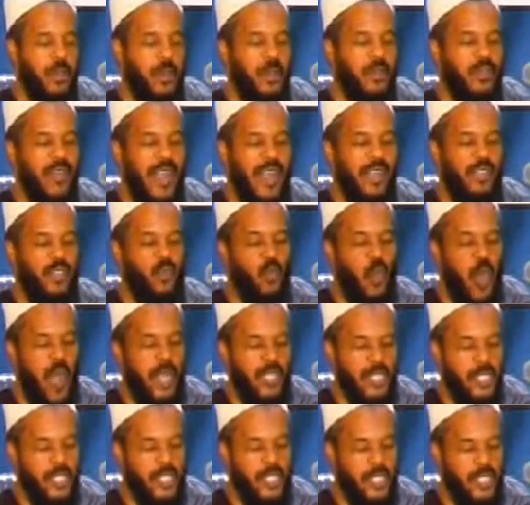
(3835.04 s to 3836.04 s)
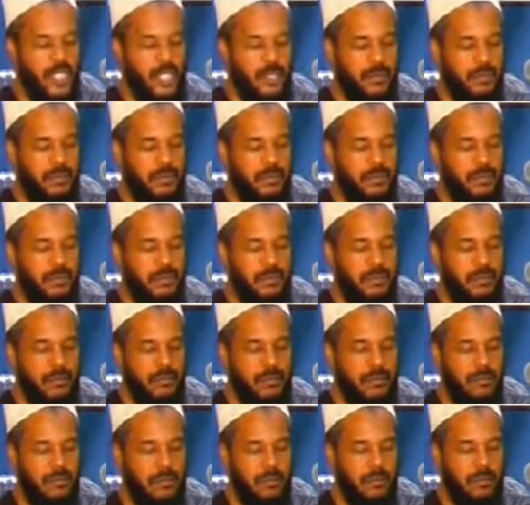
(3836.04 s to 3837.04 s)
Human Rights Watch.
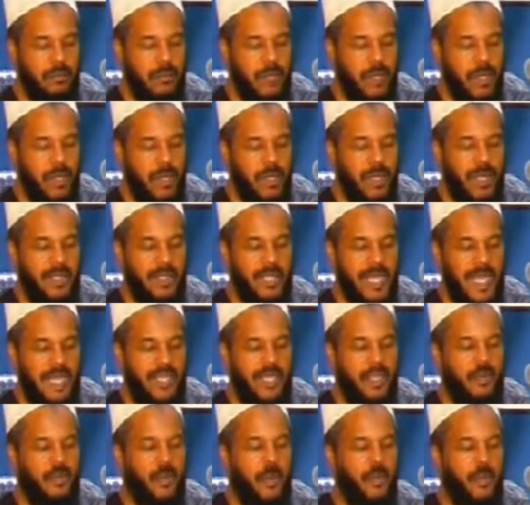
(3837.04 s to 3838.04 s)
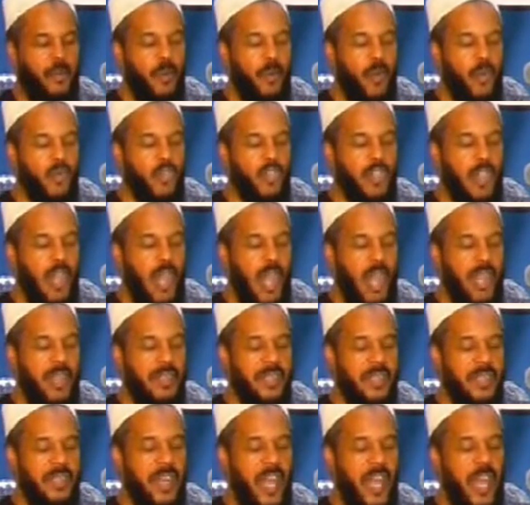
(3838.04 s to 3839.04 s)
They said the proposed
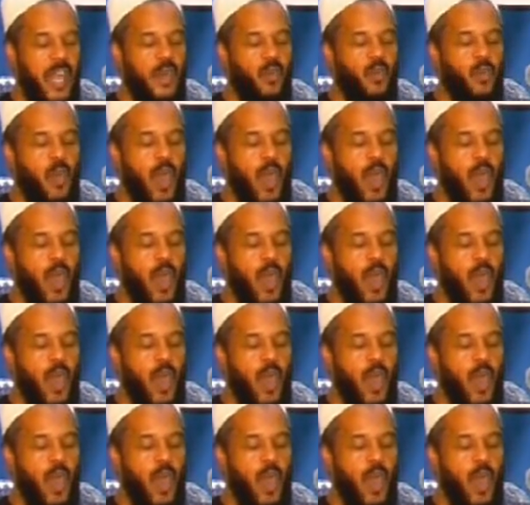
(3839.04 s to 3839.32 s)
law is an